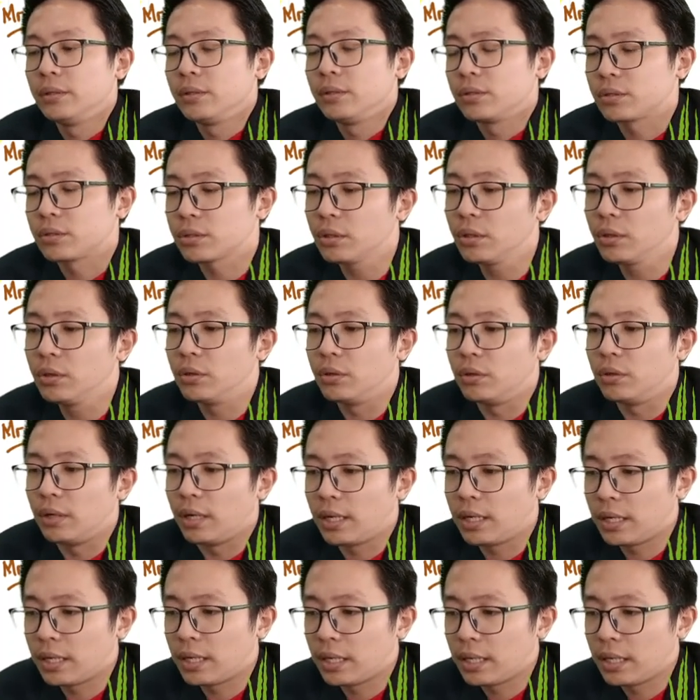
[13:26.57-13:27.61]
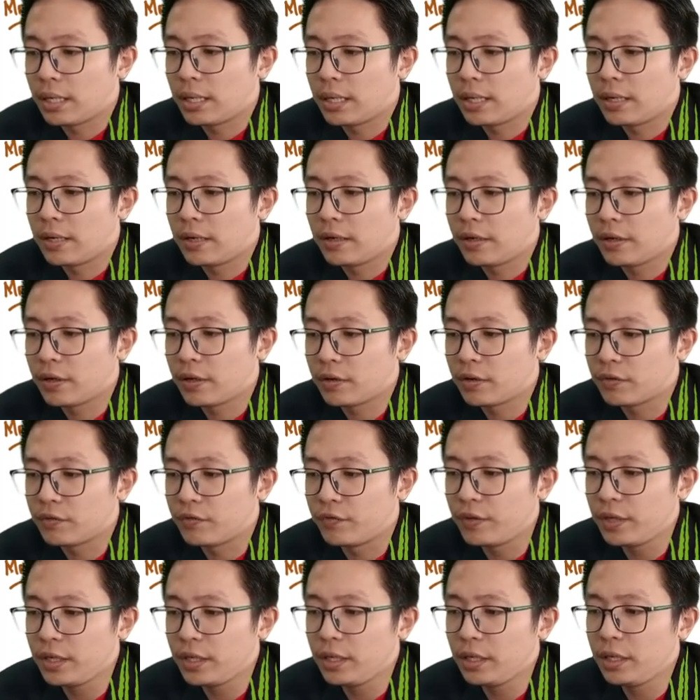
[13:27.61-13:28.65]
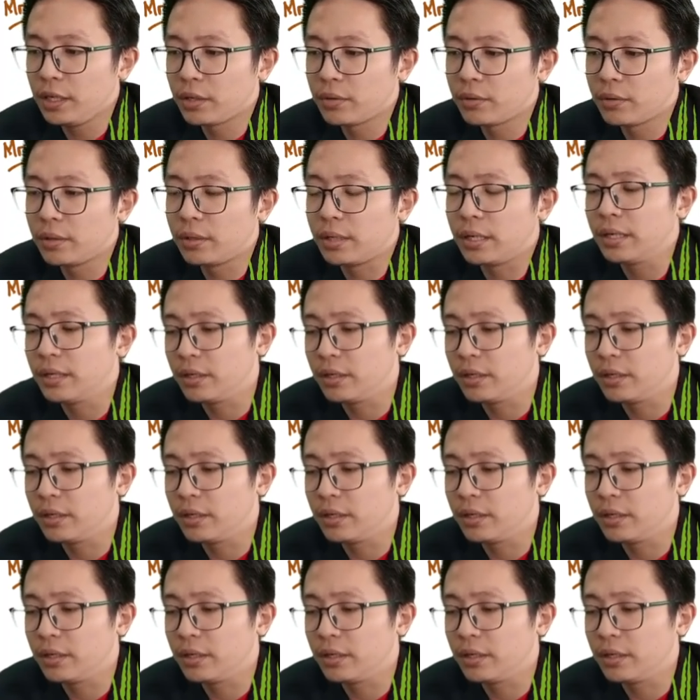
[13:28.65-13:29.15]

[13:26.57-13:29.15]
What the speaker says: So v equal,